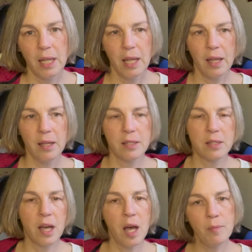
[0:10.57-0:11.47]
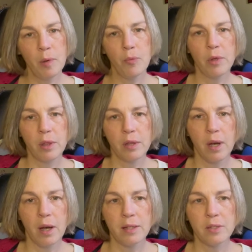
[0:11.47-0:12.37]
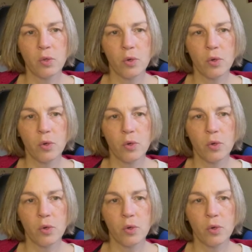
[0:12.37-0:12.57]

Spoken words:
is come up with thoughts